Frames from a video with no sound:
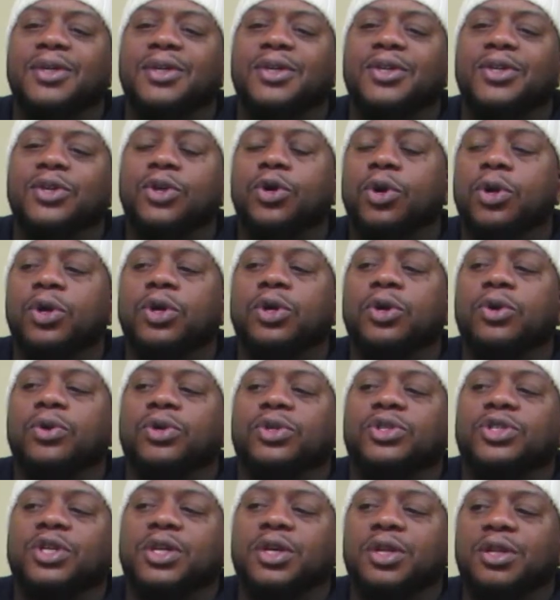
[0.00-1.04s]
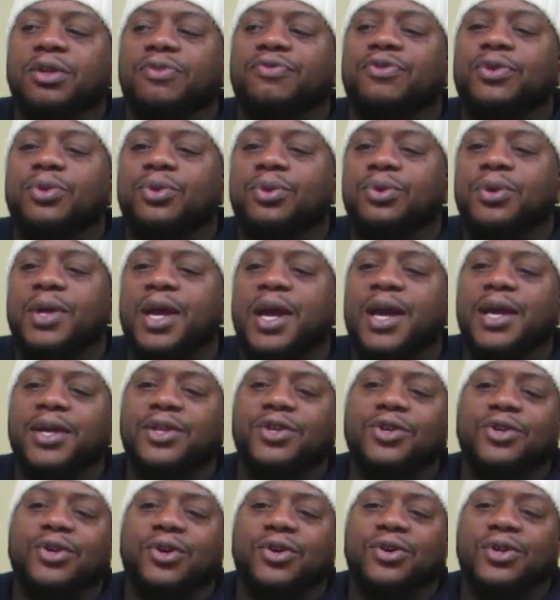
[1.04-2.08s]
You're going to go to jail if you do that.
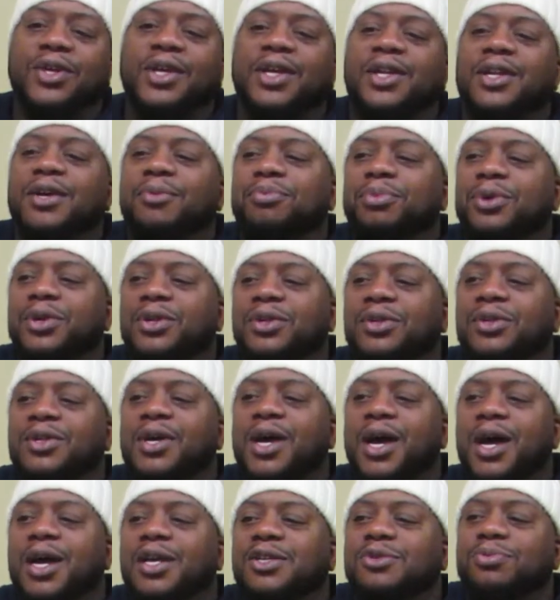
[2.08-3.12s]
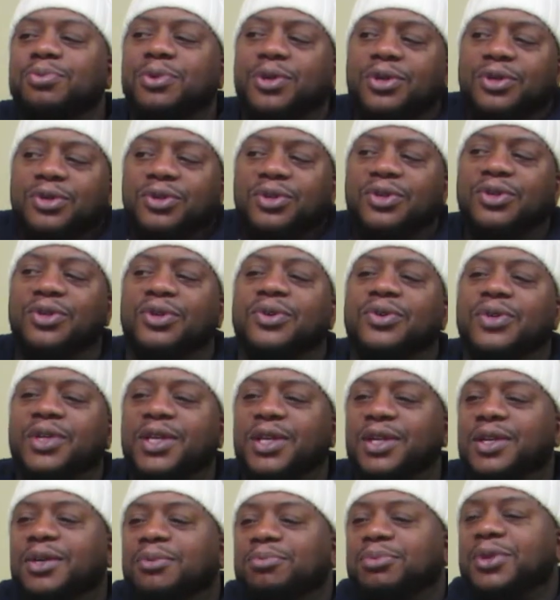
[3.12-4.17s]
You're going to end up in the hospital. You're going to
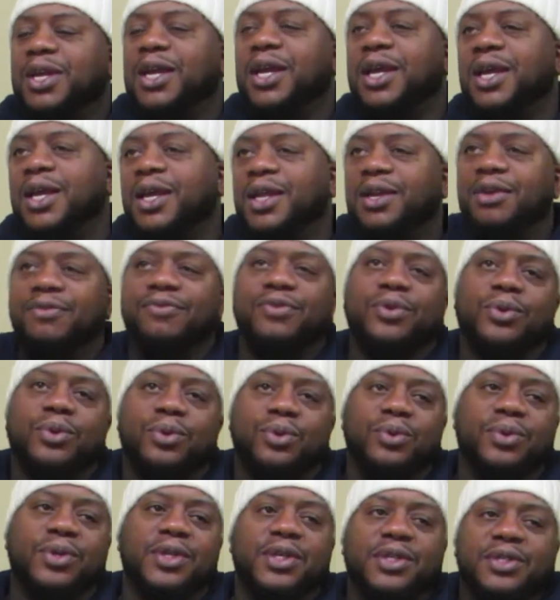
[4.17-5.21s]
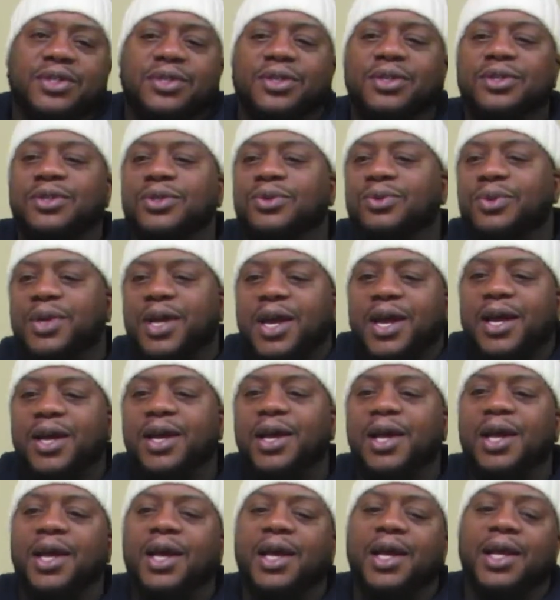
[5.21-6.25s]
end up dead if you do this and do that.
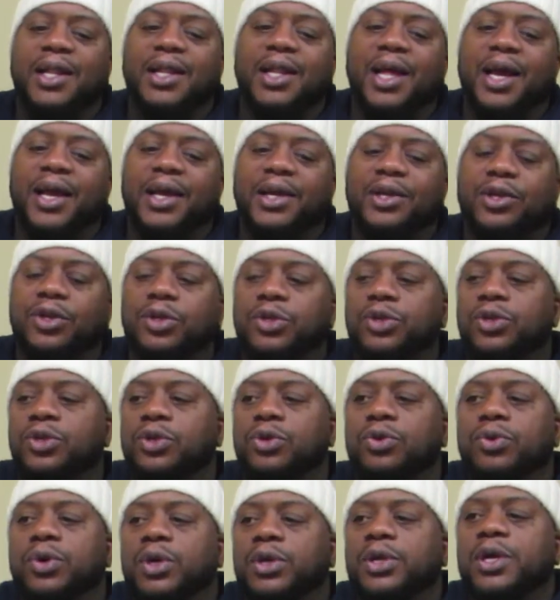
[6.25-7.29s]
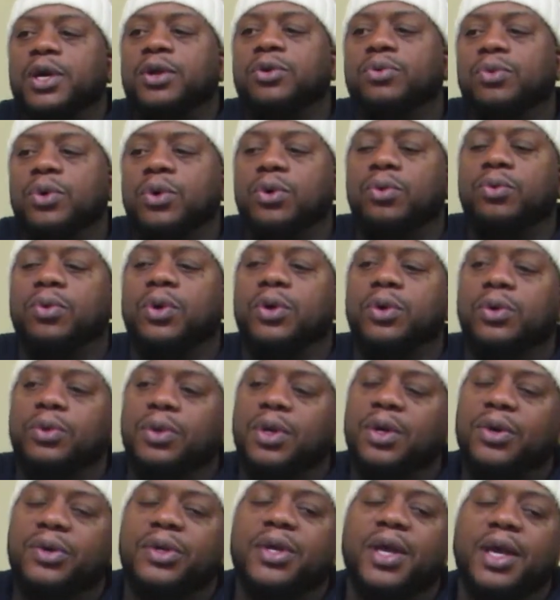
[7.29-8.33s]
Like, you're going down the wrong road.
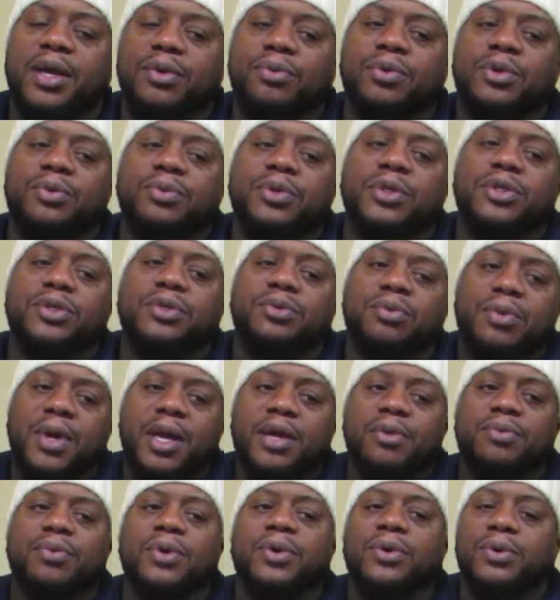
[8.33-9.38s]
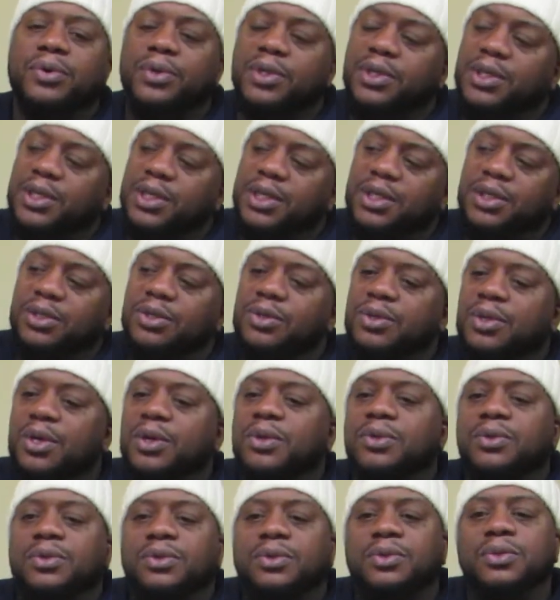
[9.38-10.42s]
Okay, well, what's the right road? And
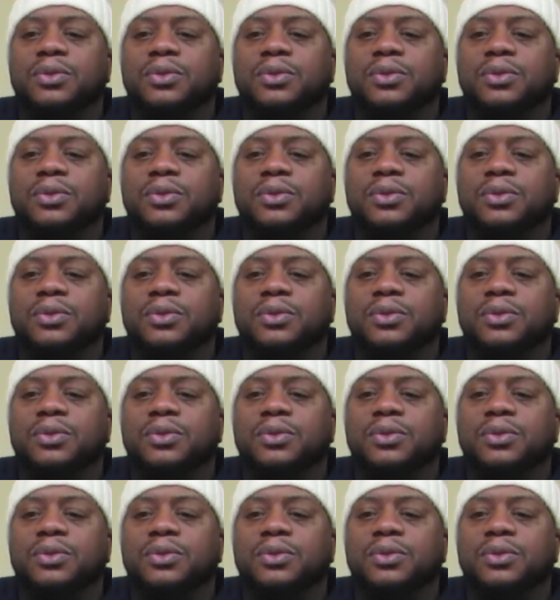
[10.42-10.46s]
then,